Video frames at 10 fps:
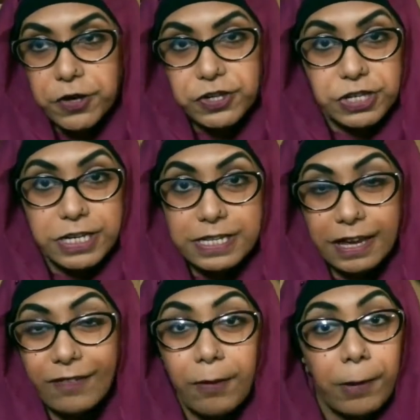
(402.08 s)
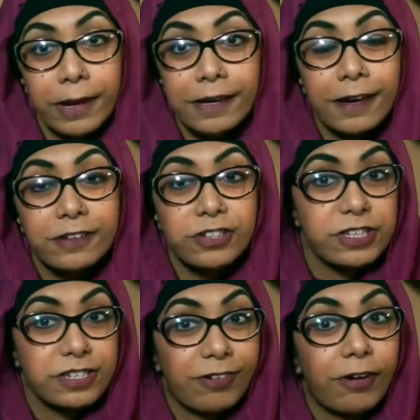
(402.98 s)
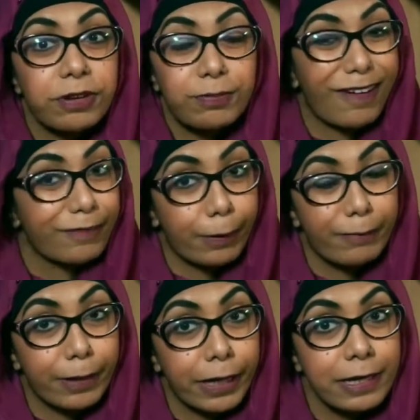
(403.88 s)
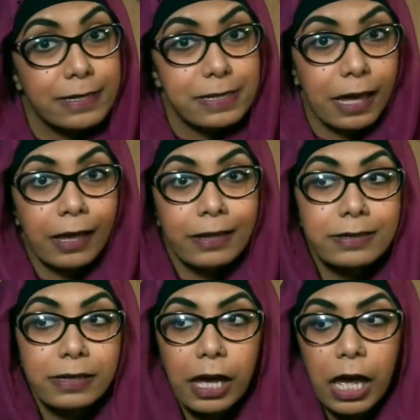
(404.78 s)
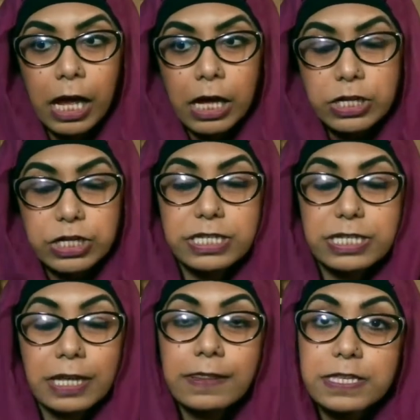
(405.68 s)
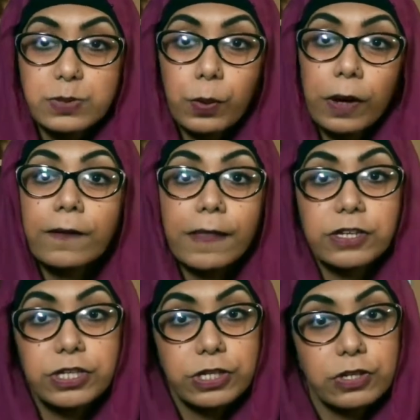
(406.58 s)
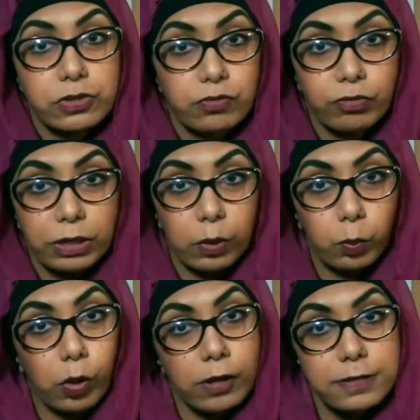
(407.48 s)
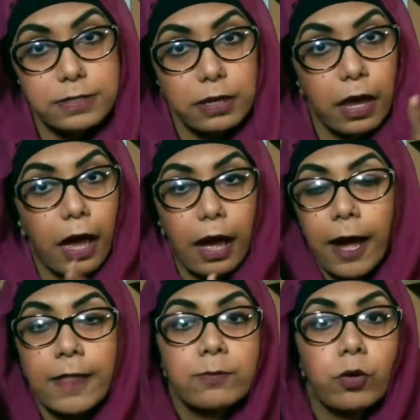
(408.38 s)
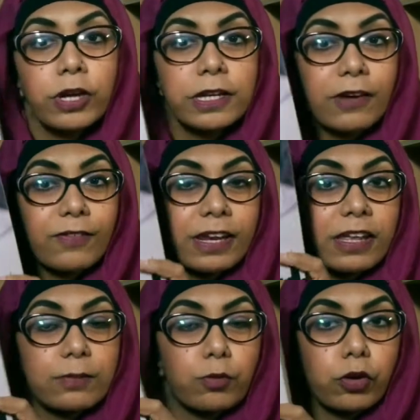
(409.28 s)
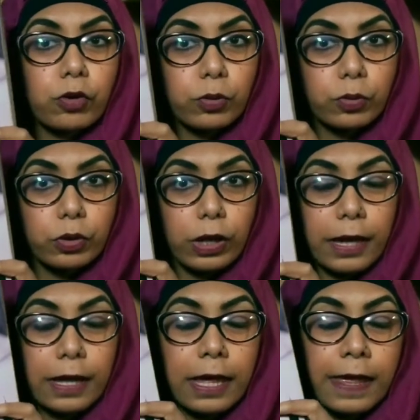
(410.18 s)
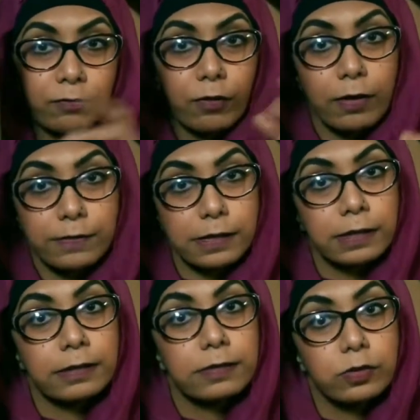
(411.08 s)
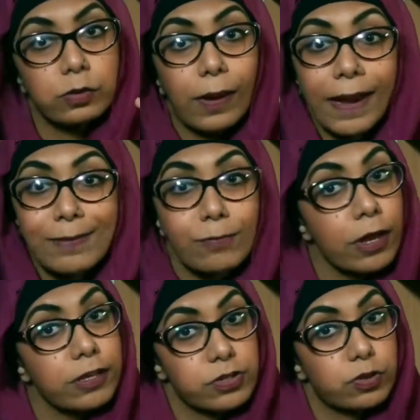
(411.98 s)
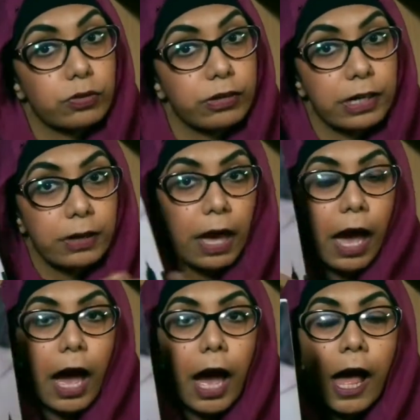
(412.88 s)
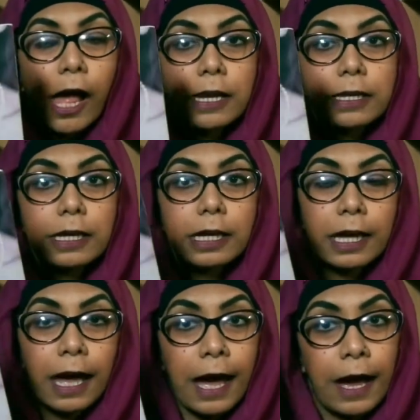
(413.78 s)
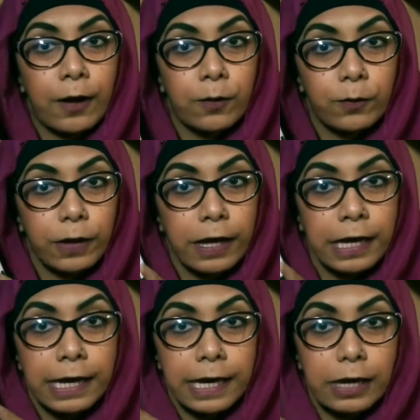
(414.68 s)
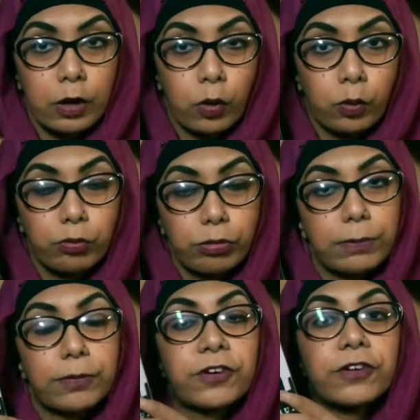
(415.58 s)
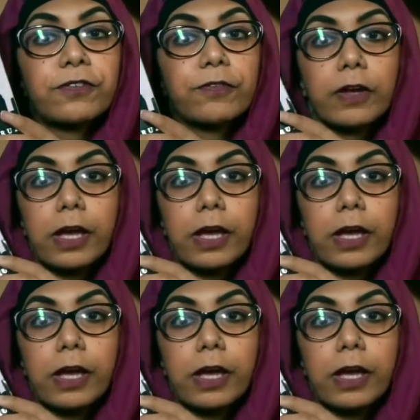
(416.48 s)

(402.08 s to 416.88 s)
she's a vampire and she's surrounded by vampires and she's in this world that she doesn't really want. And the more you delve in it, the more it evolves into a murder story and how a whole group of